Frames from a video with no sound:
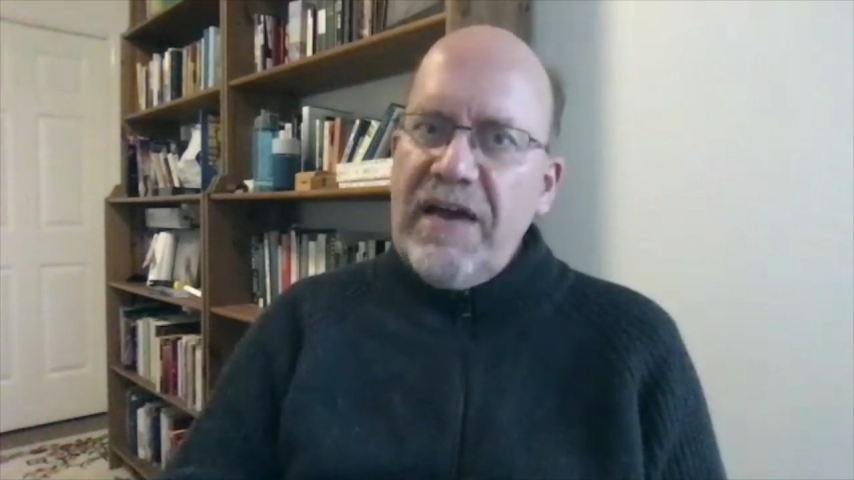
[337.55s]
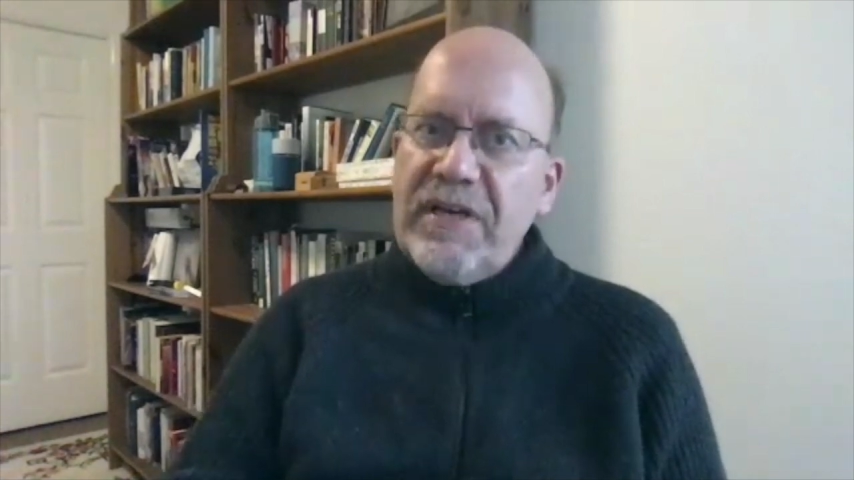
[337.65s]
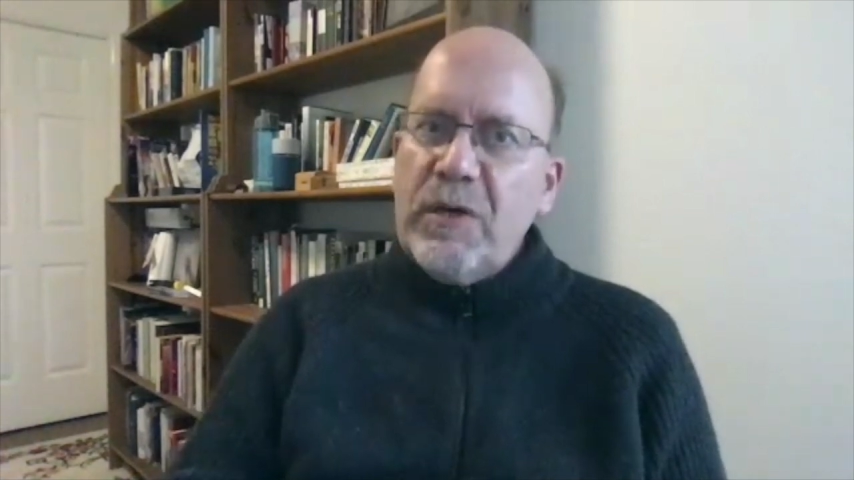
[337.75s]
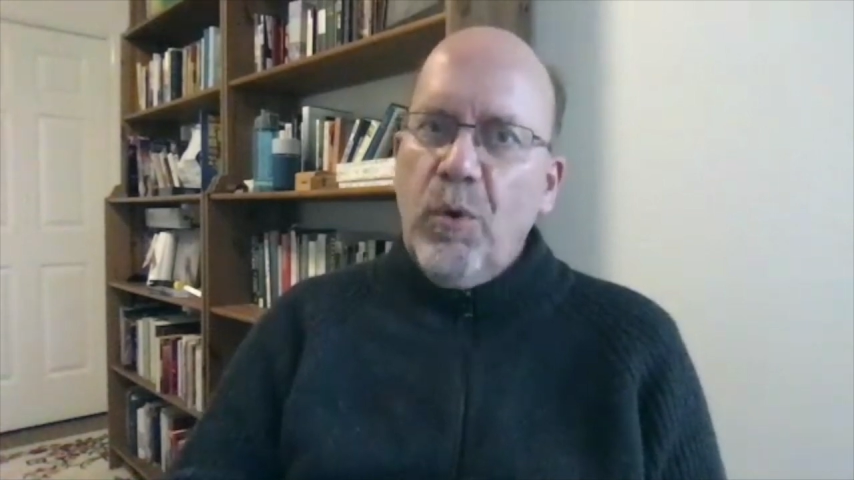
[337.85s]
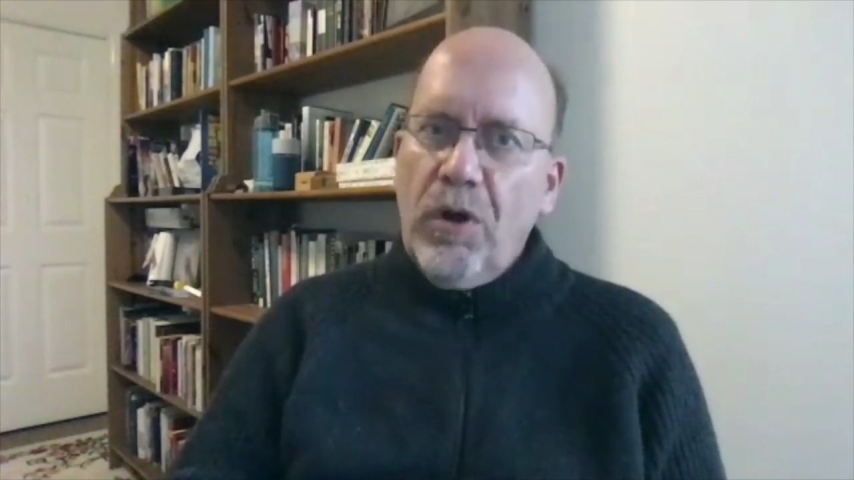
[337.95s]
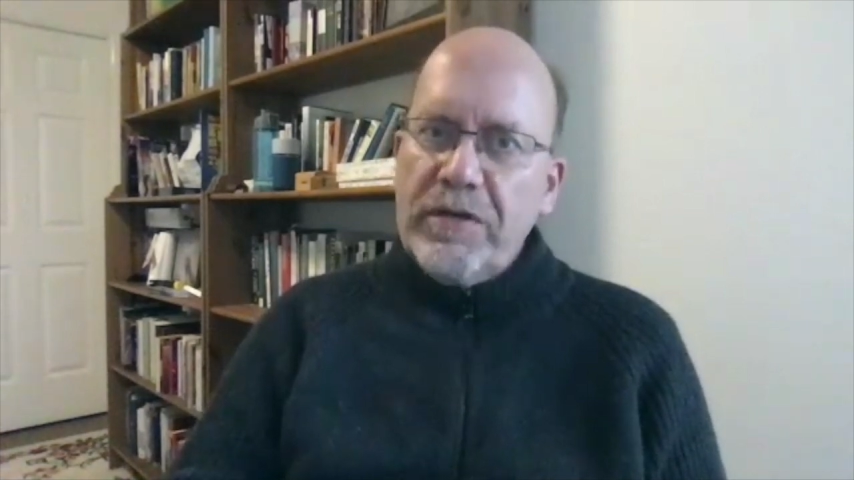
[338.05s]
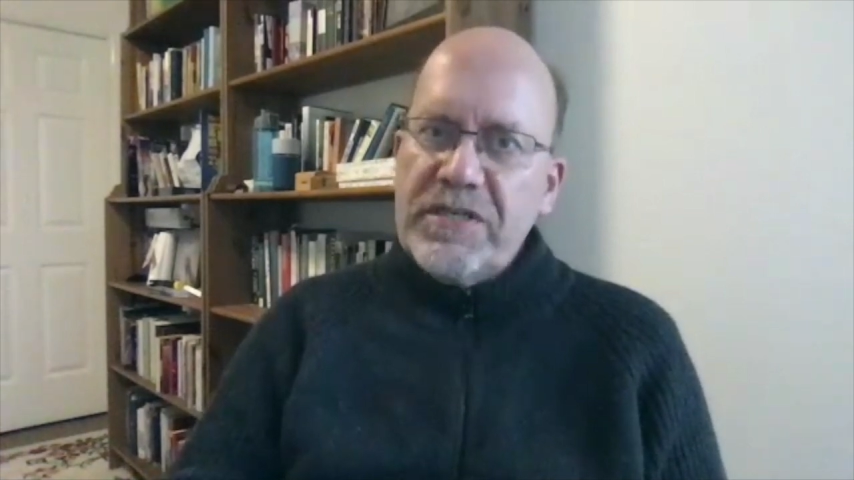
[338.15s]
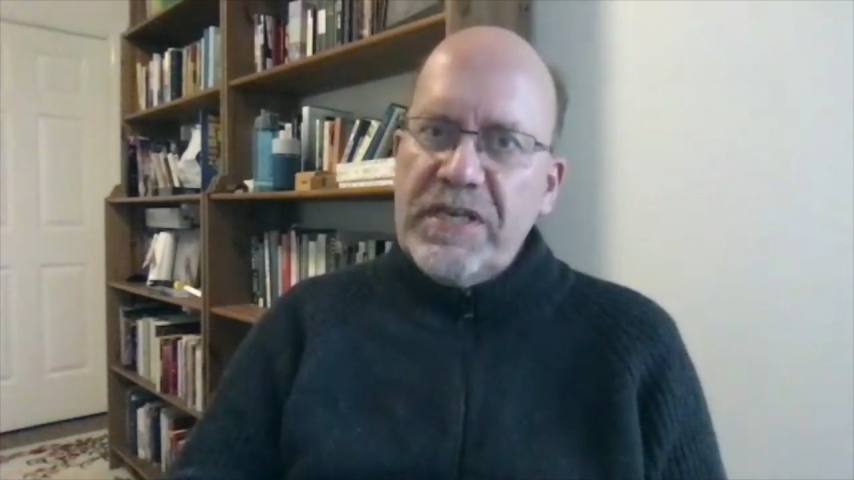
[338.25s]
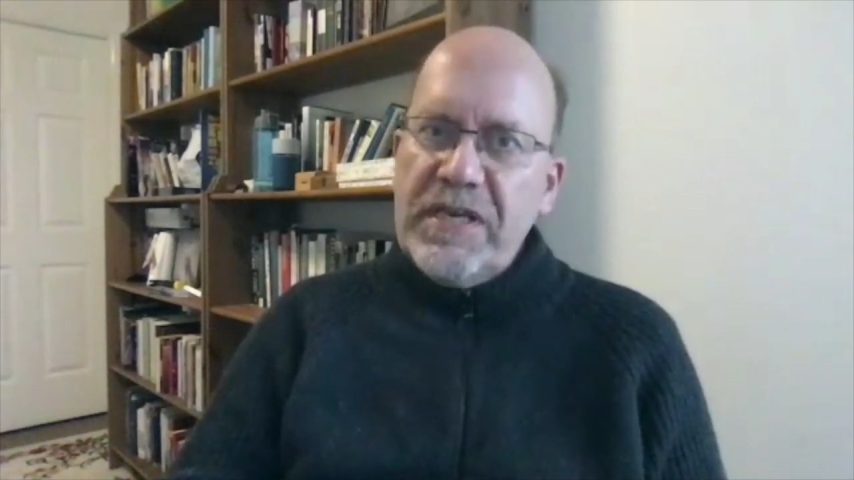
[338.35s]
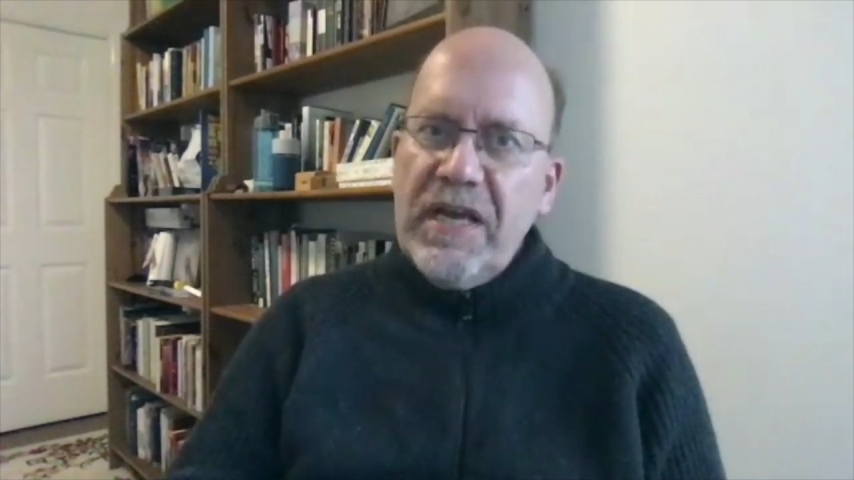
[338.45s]

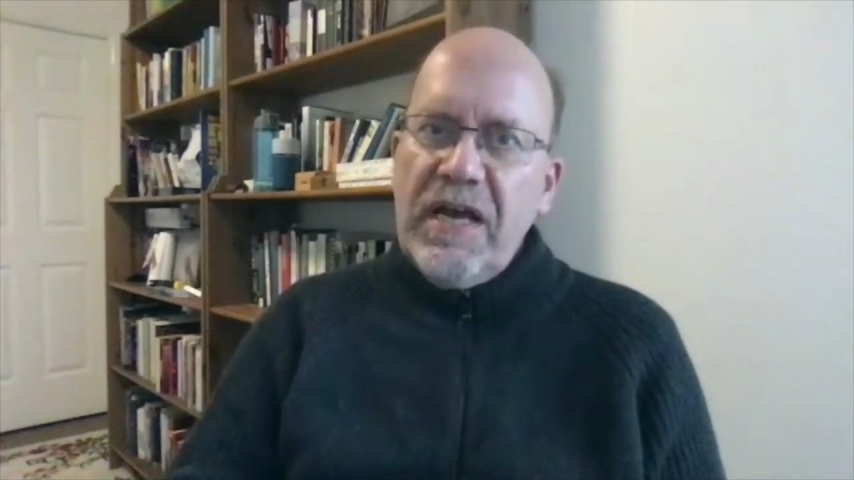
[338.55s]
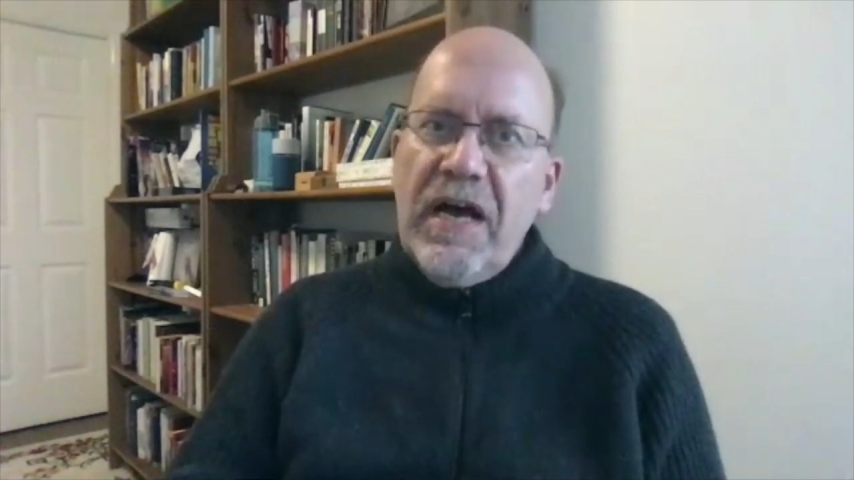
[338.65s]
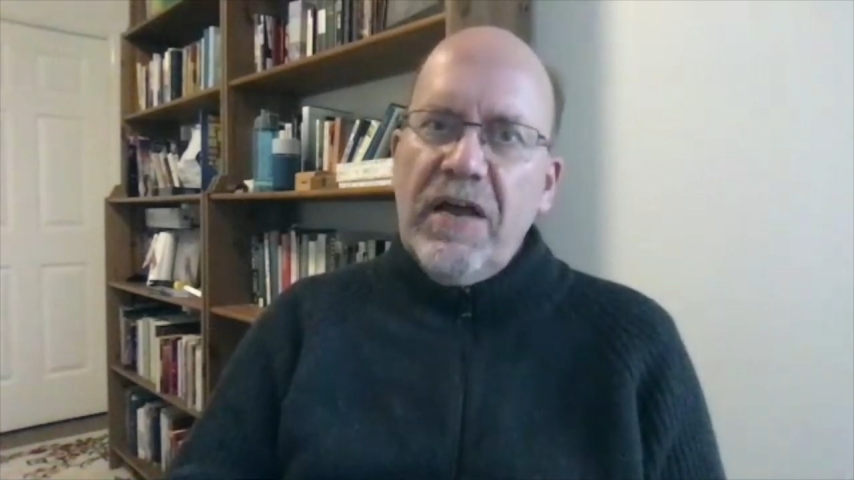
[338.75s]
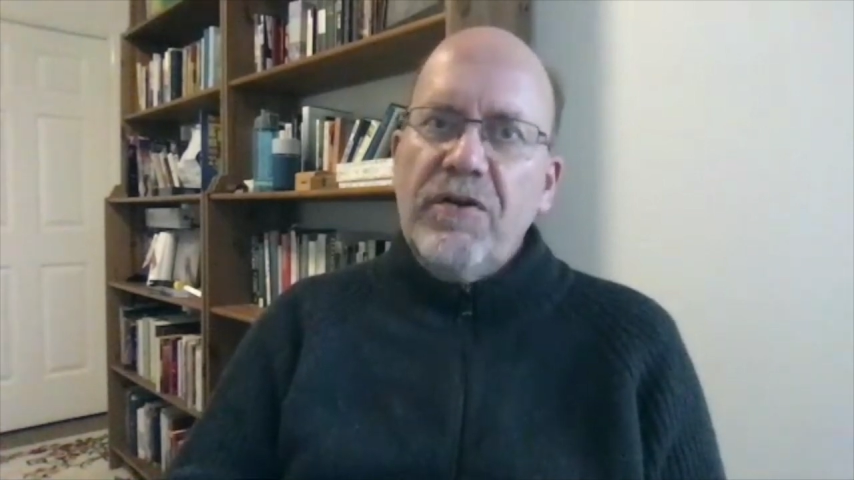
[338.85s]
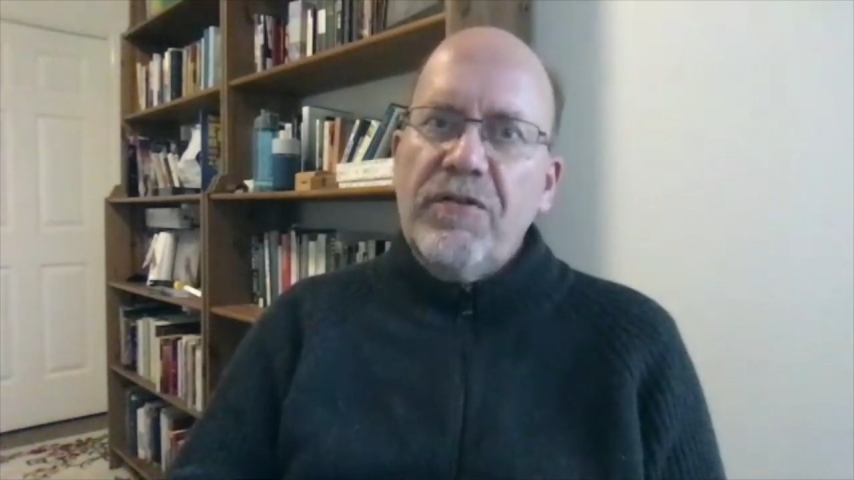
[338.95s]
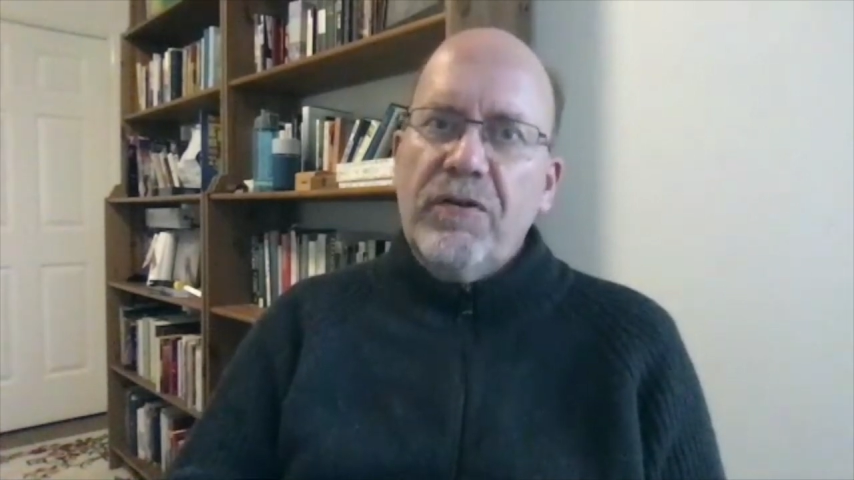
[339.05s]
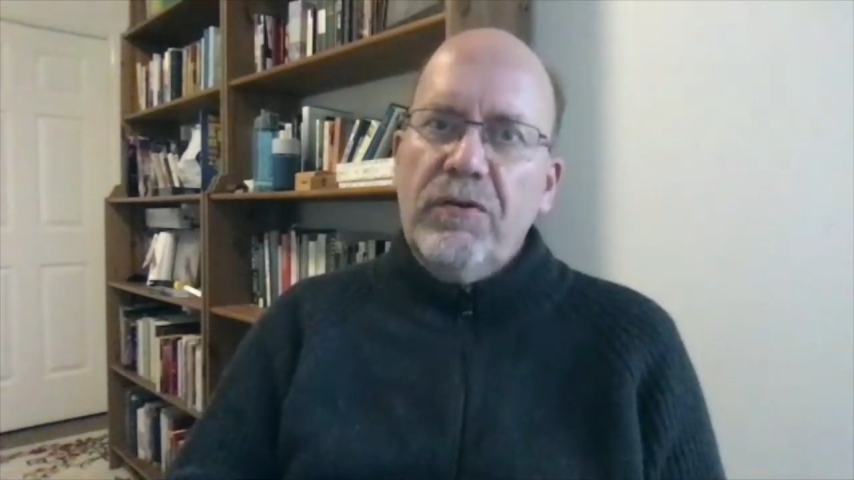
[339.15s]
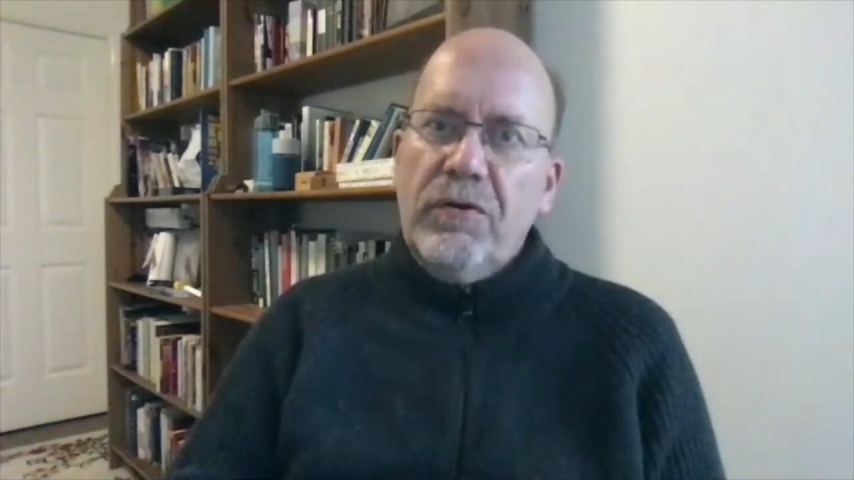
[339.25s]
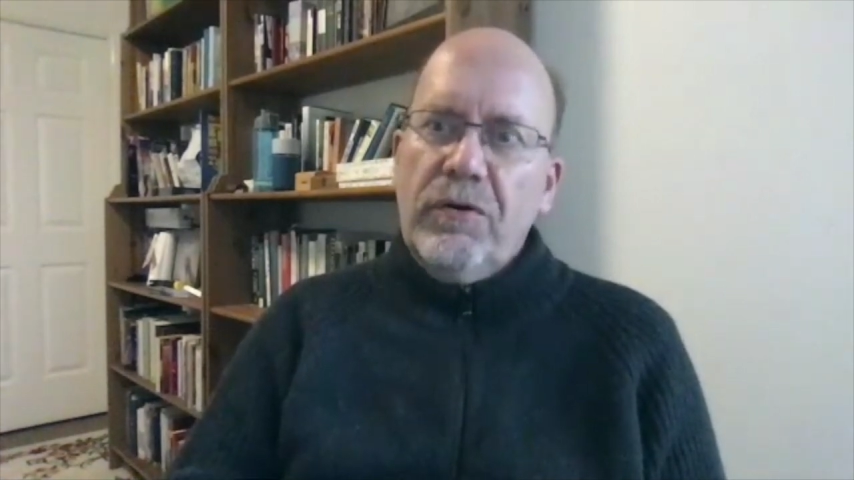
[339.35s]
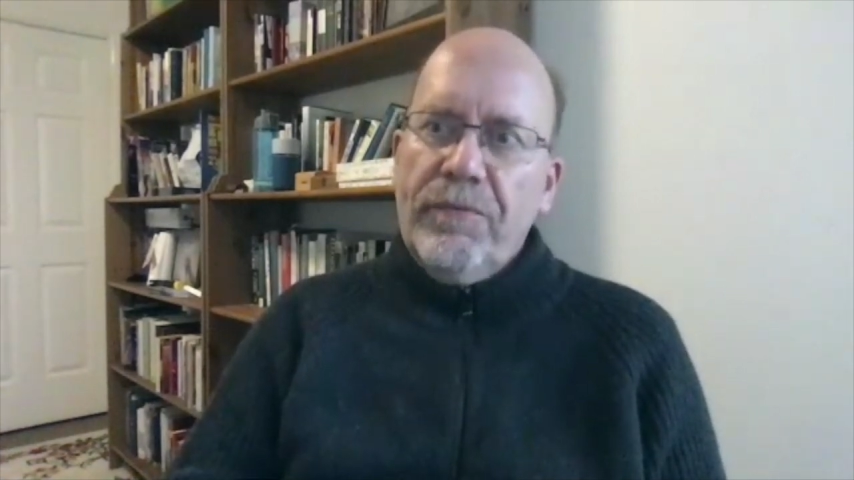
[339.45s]
equality under the
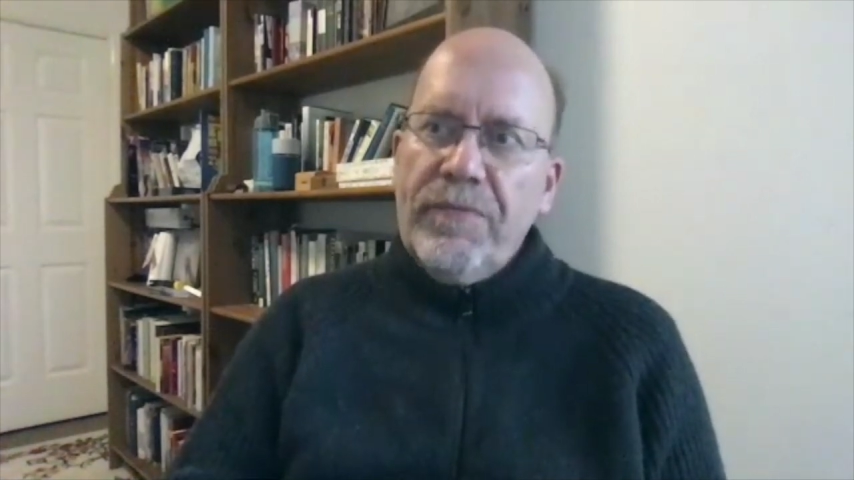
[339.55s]
law?